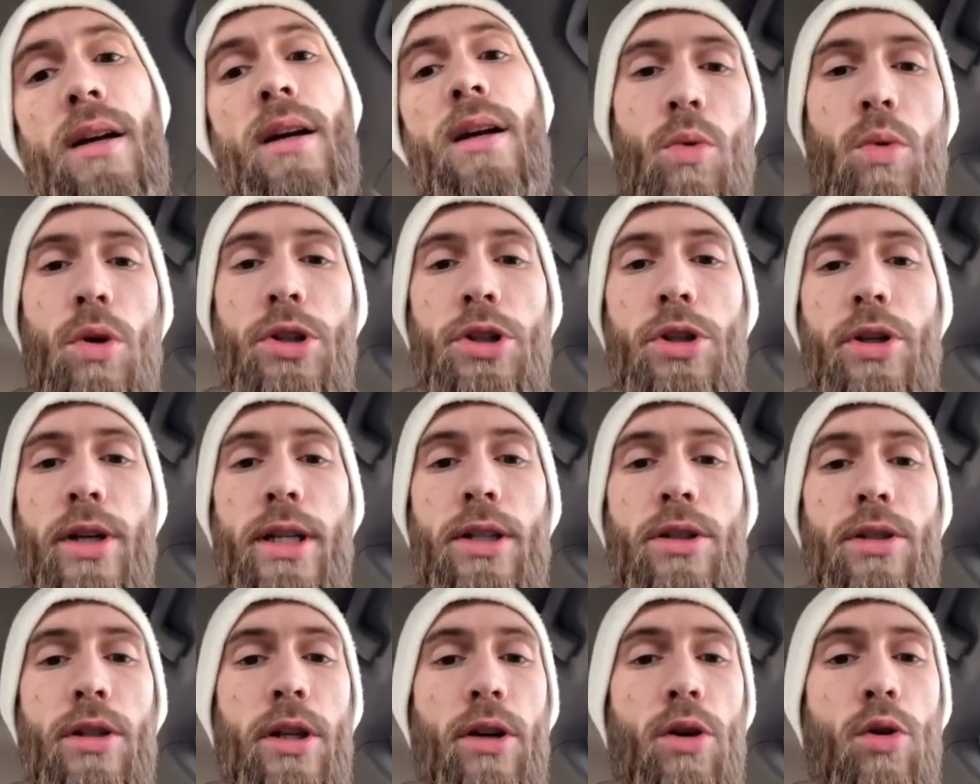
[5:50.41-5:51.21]
Once you get
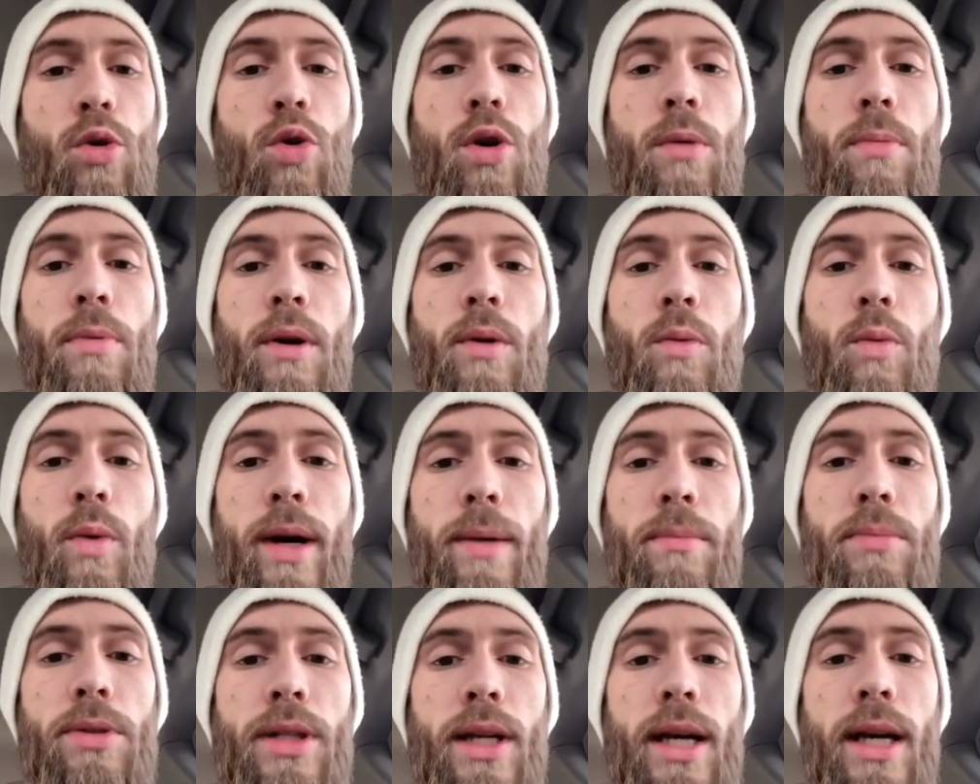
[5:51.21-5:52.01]
to their corporate
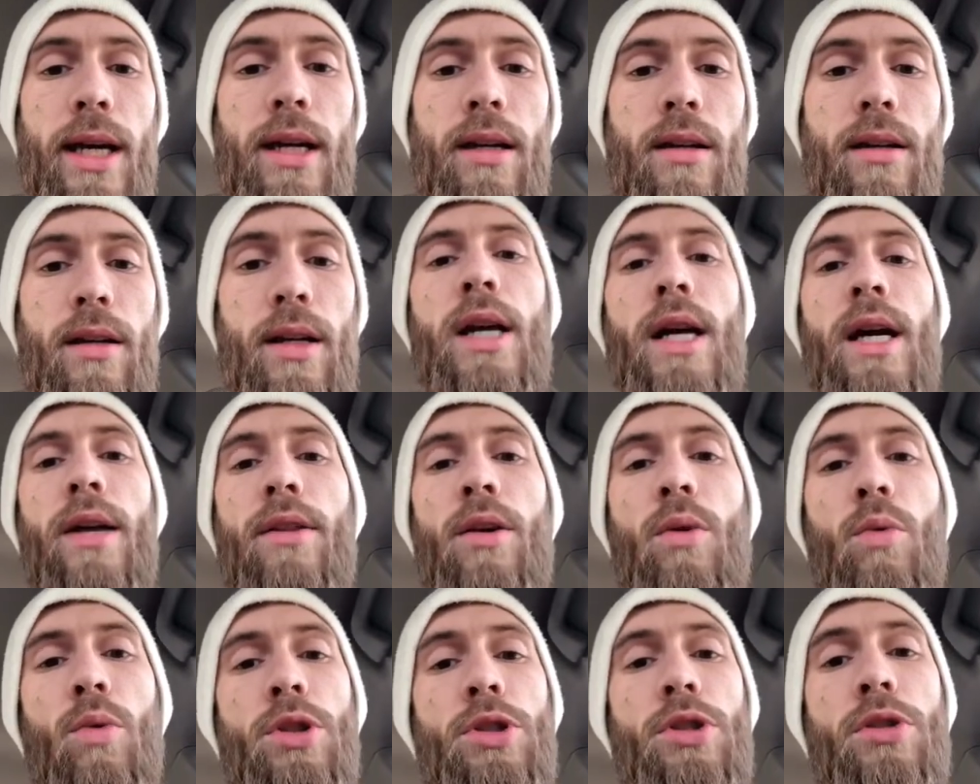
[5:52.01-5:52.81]
website,
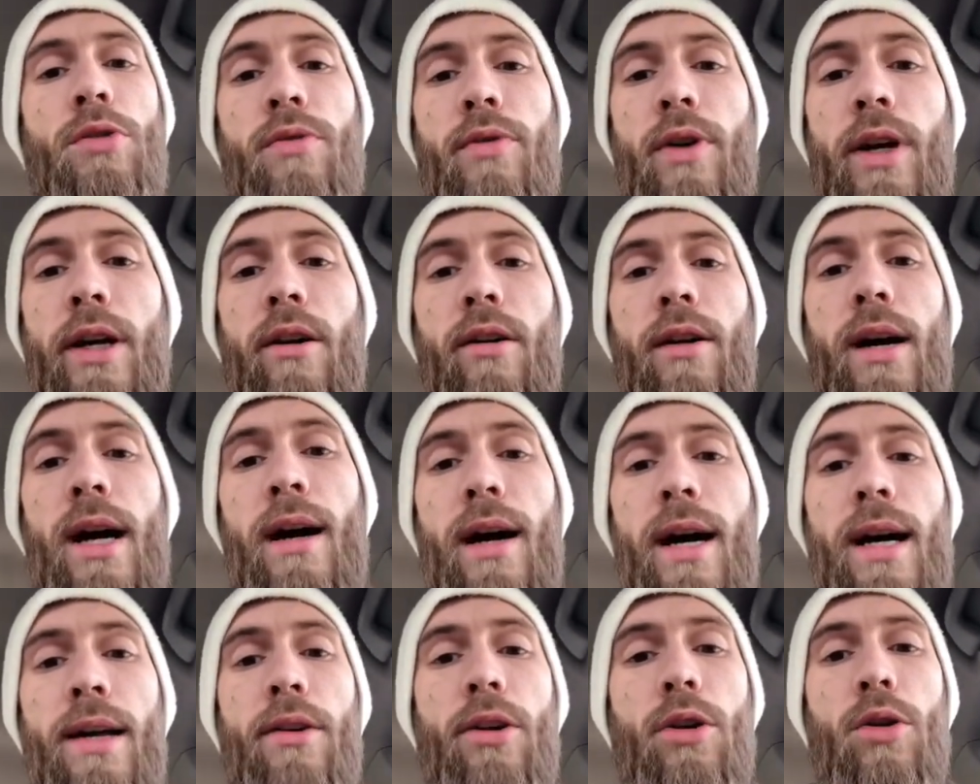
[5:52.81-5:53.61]
then once you figure out
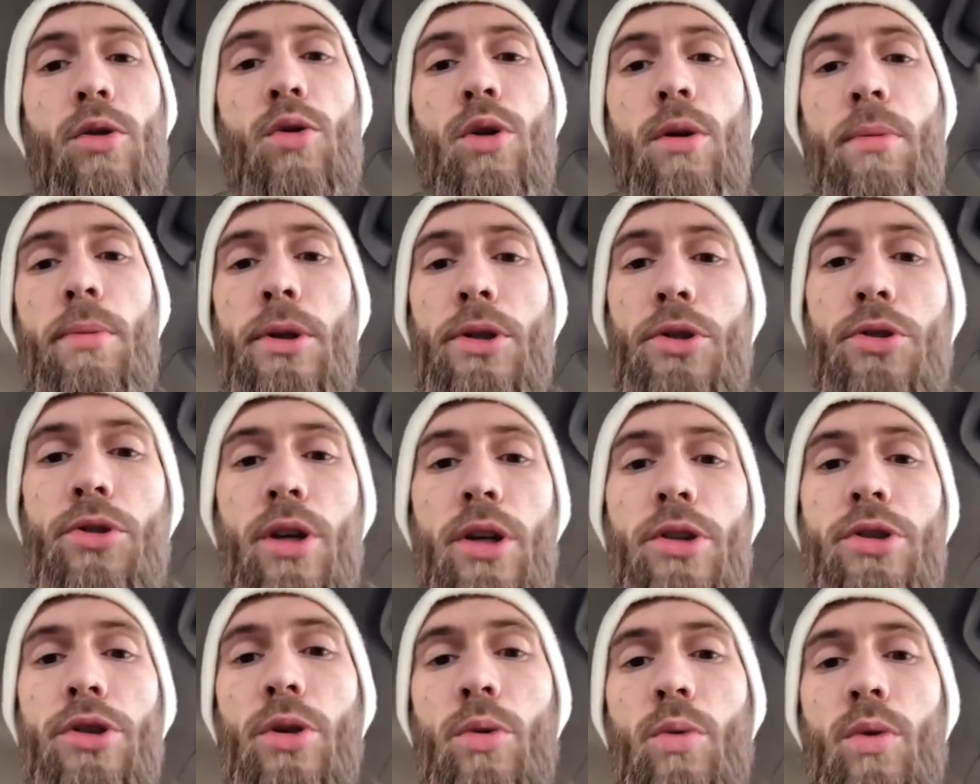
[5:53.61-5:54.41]
how their corporate
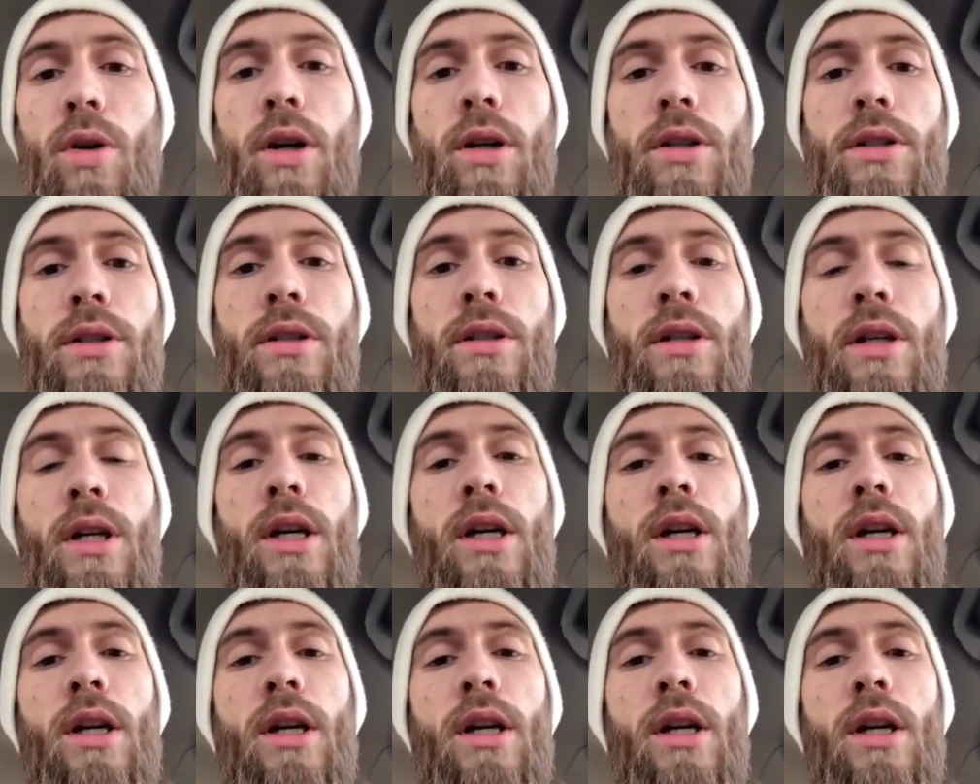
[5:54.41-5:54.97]
structure works,